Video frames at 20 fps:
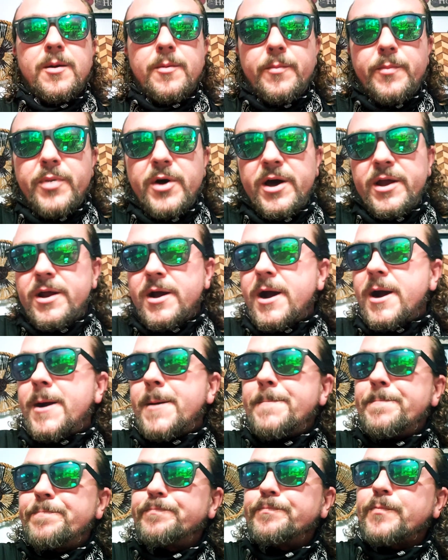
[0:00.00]
but uh
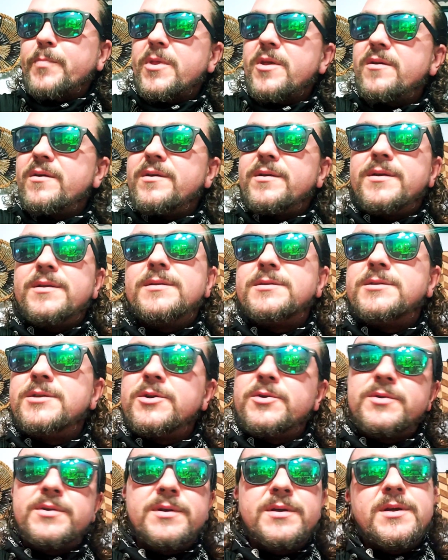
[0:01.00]

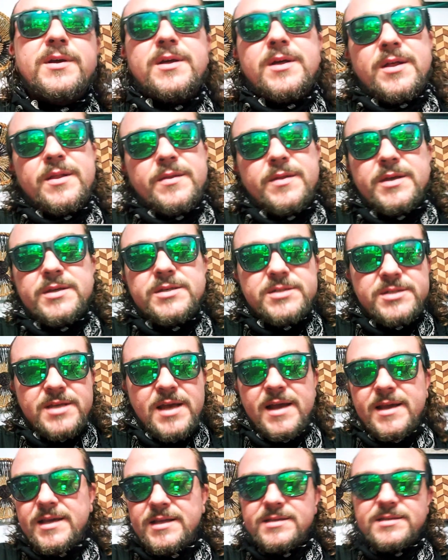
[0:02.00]
dude this
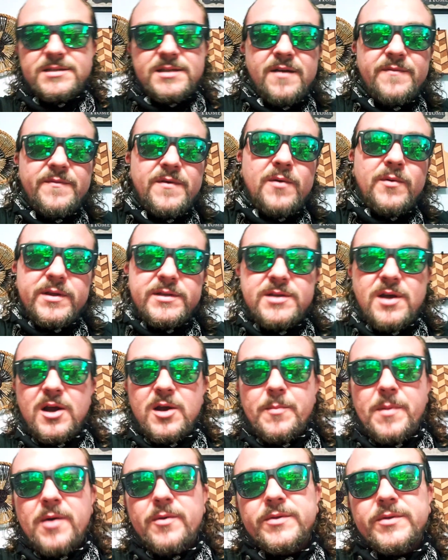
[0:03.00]
second stuff I want to talk
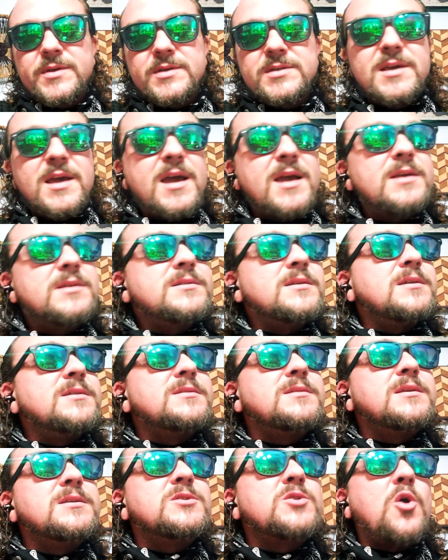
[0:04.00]
about with this case is
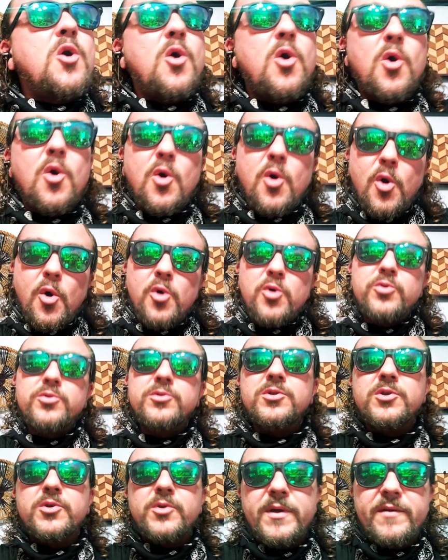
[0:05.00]
this whole
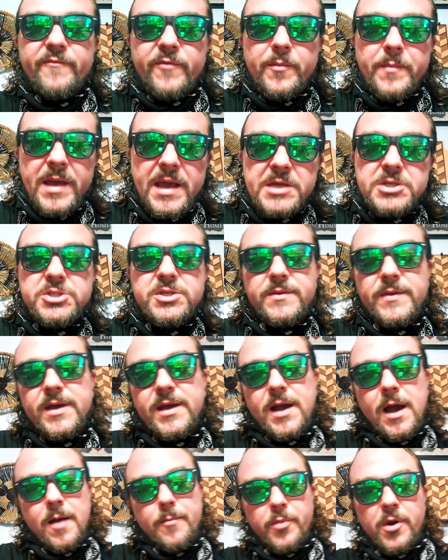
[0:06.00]
new information that
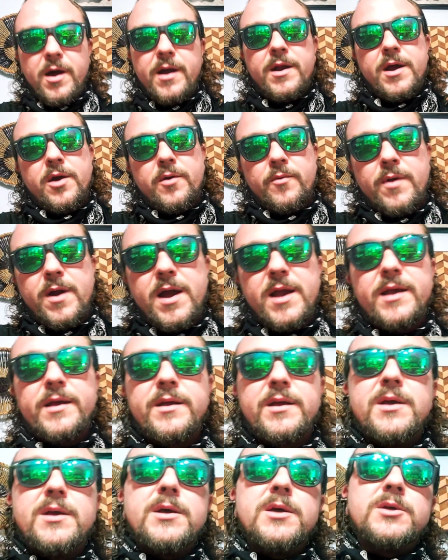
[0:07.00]
got brought out, right?
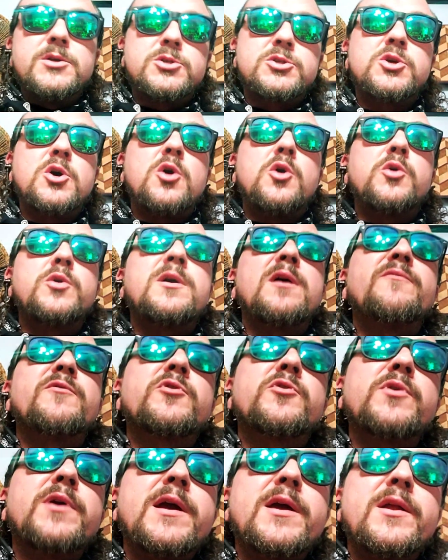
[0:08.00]
So you have a
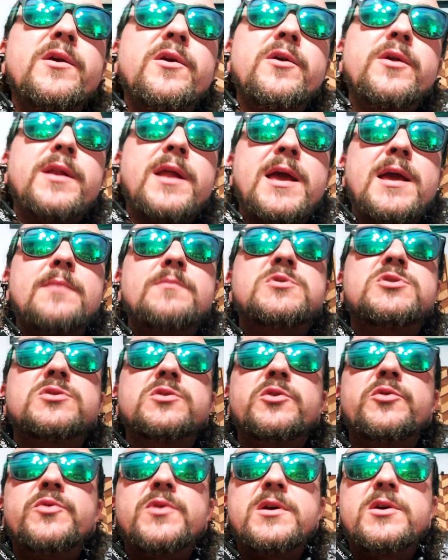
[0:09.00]
creator named
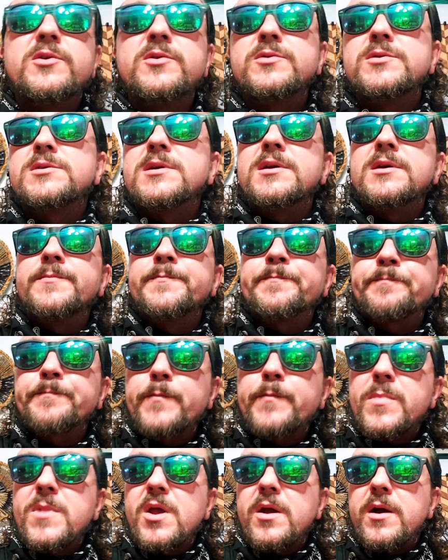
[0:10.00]
Sleuthy Goosey.
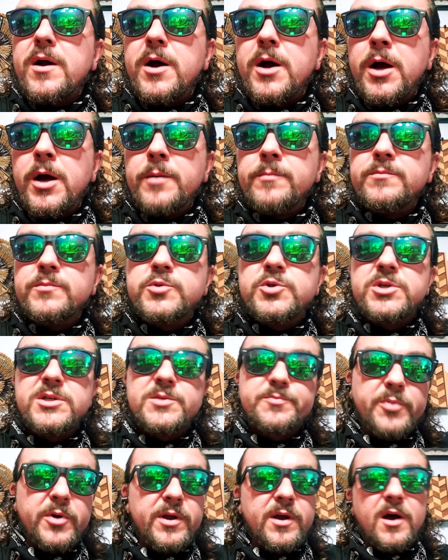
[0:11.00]
Um, she's
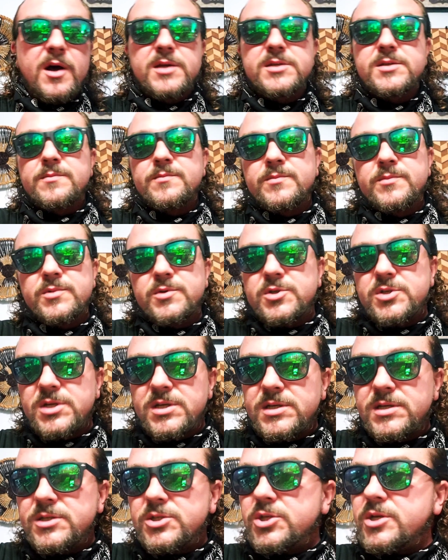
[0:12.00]
pretty awesome.
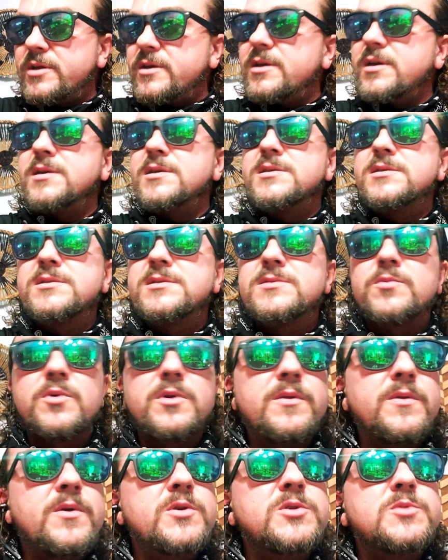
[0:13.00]
She she is one
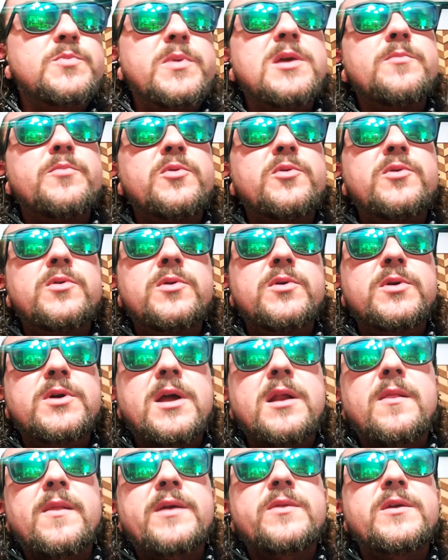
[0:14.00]
of those people,
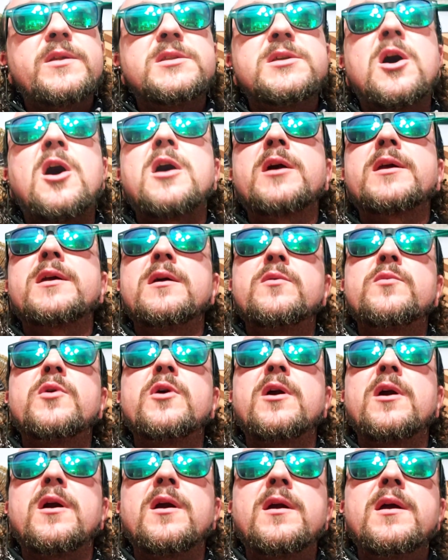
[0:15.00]
kind of like the docket,
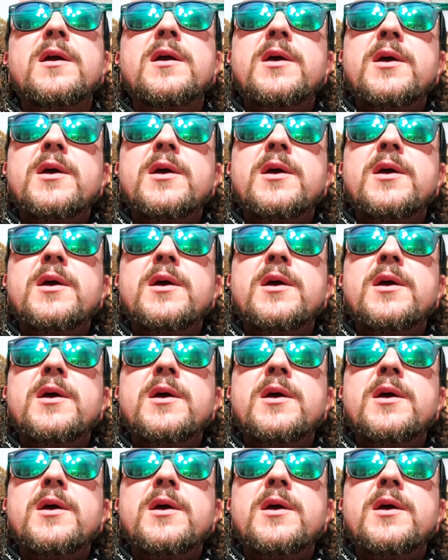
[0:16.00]
where